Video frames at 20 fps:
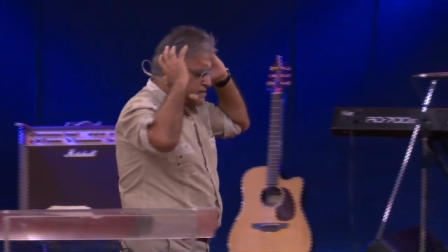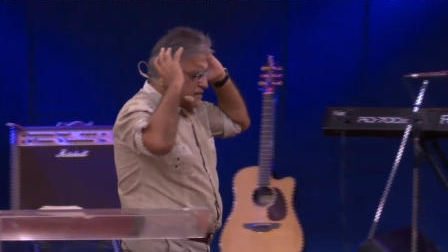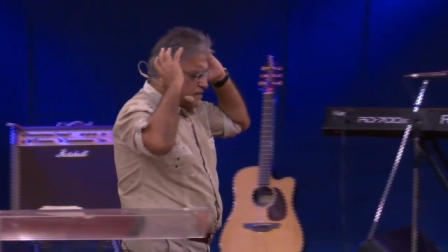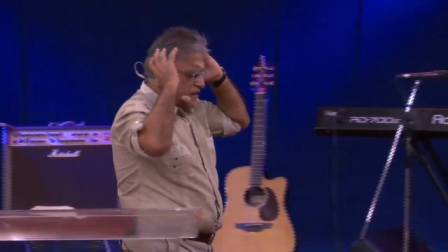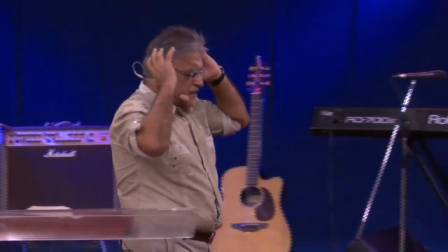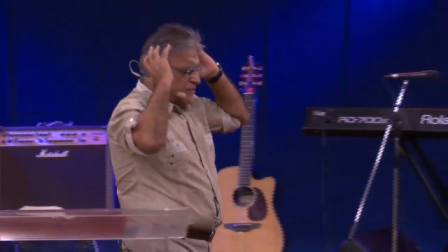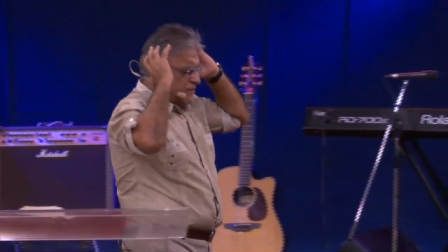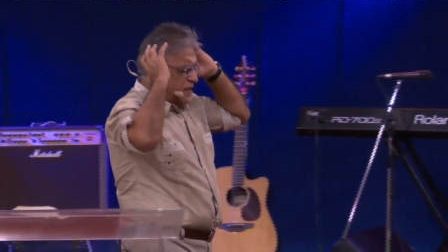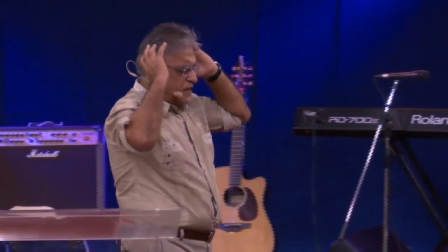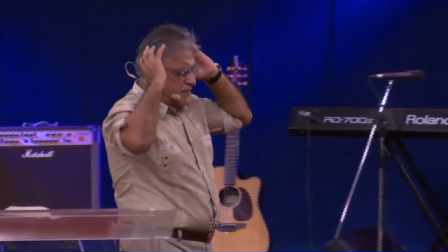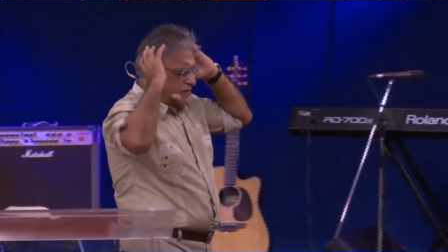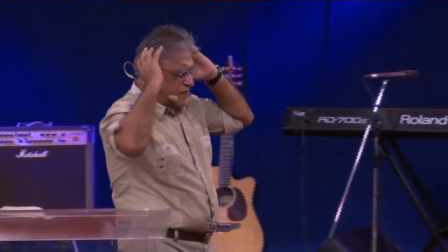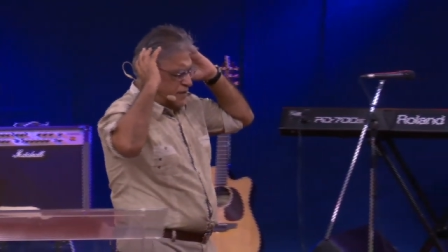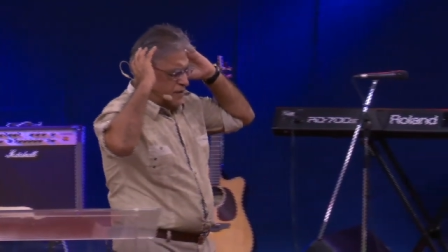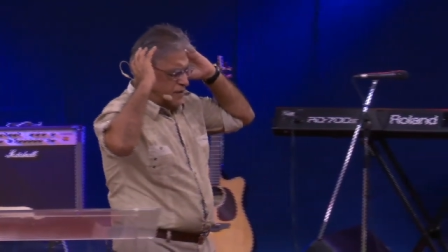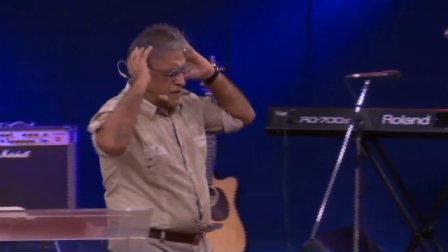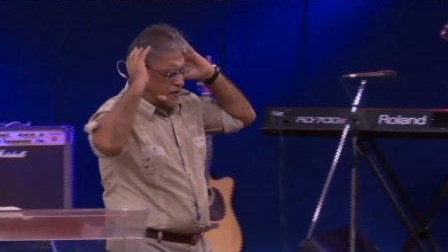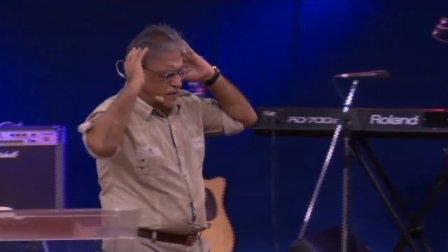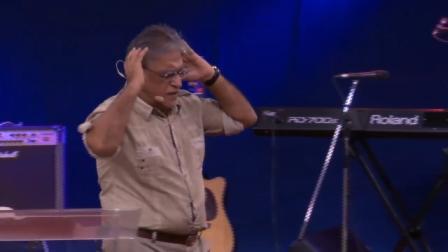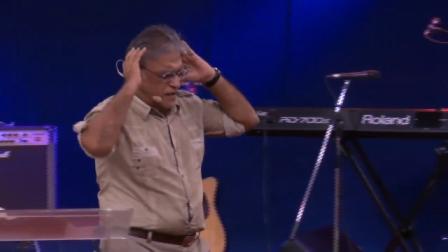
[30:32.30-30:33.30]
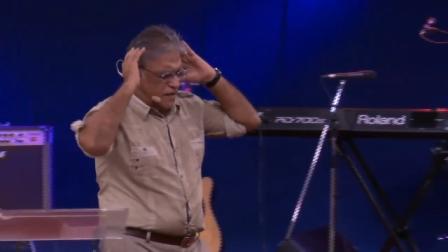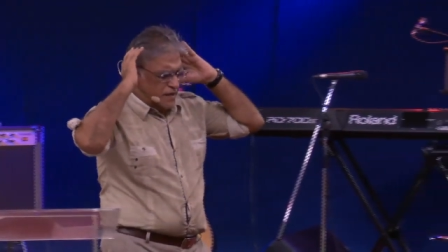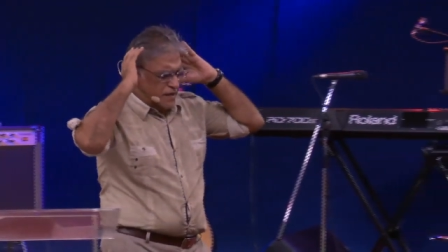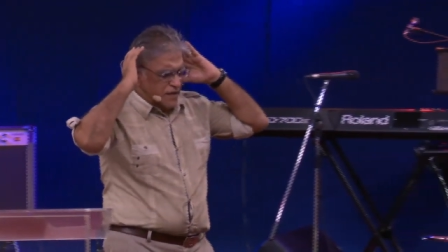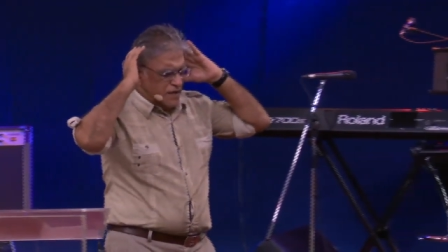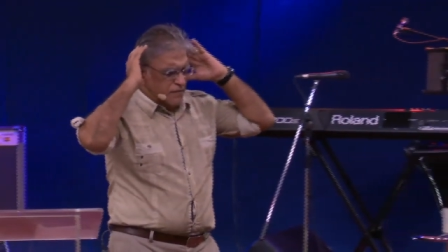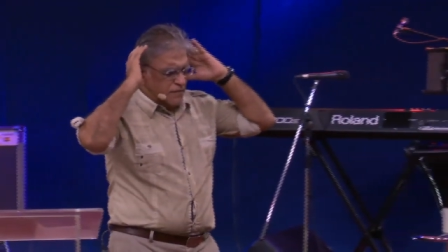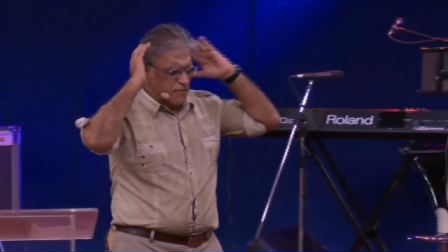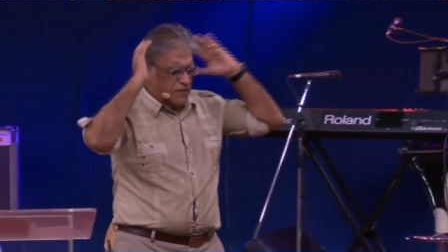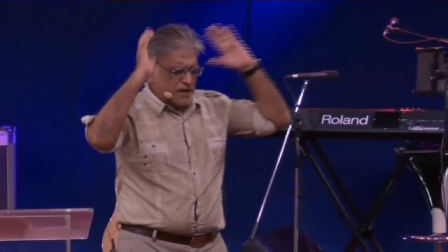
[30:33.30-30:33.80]
that I'm having,
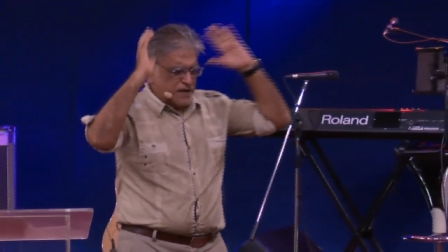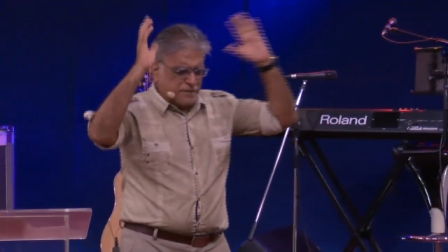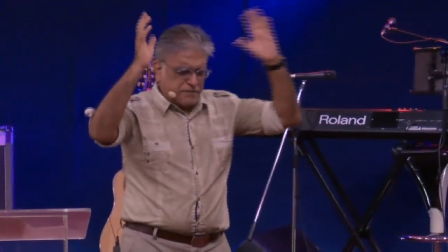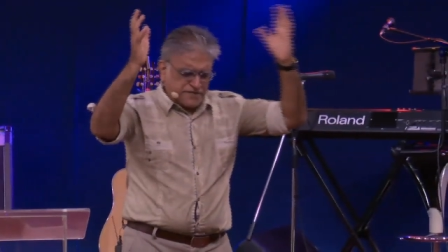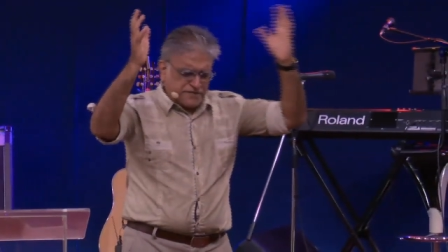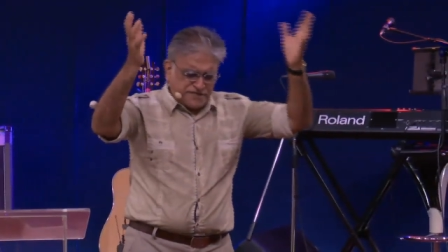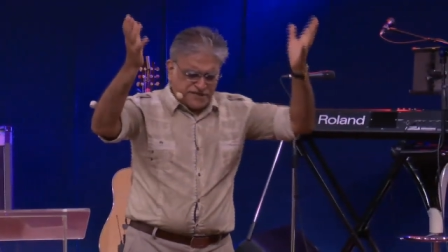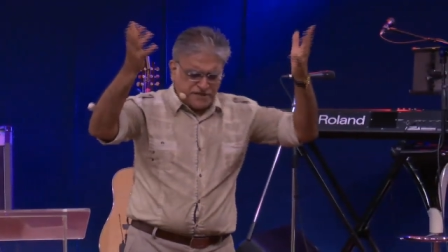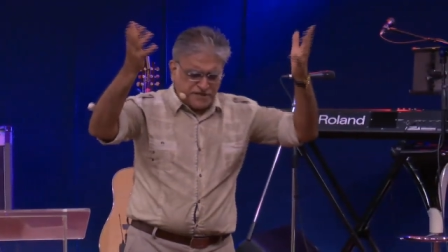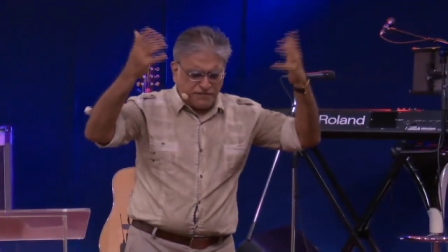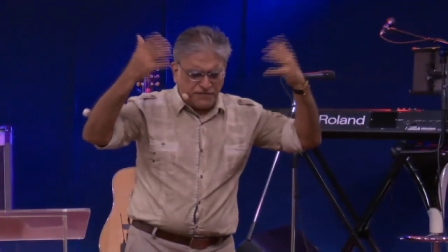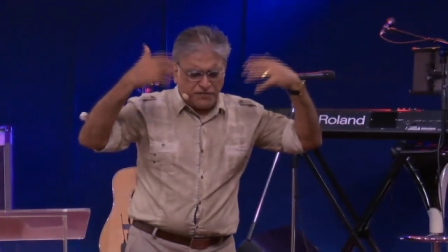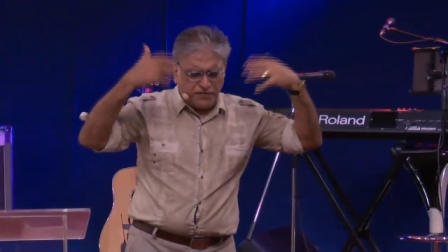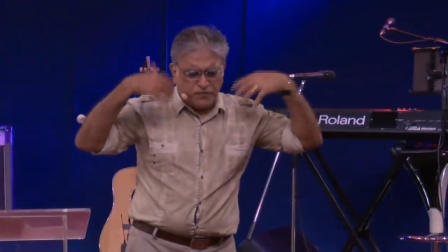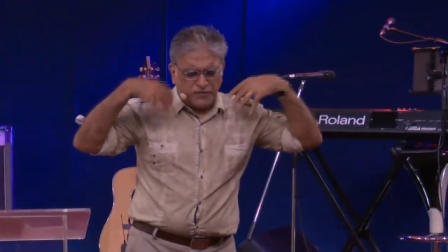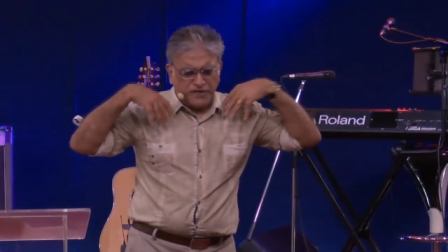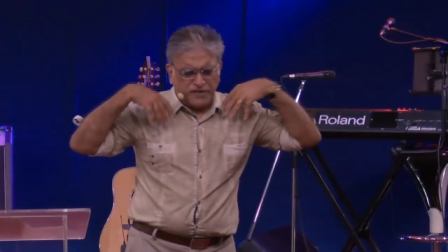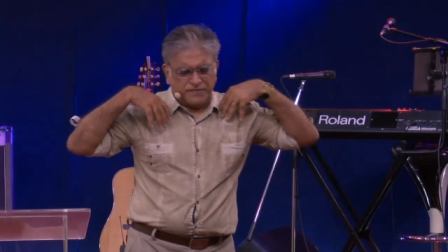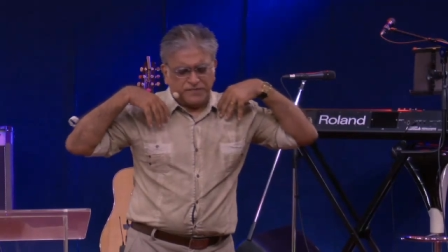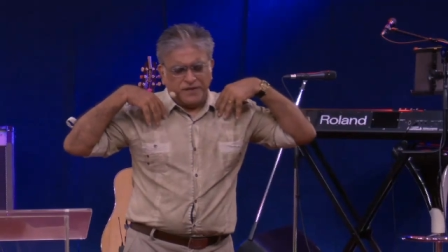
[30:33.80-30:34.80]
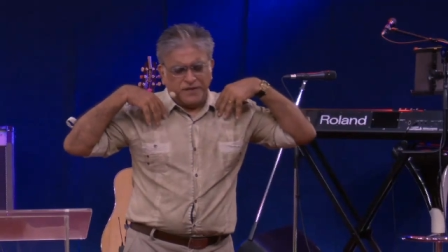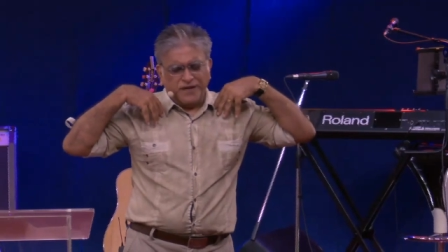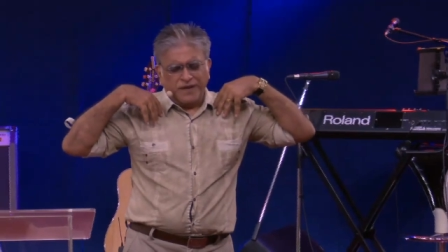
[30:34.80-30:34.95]
but I'm receiving you as,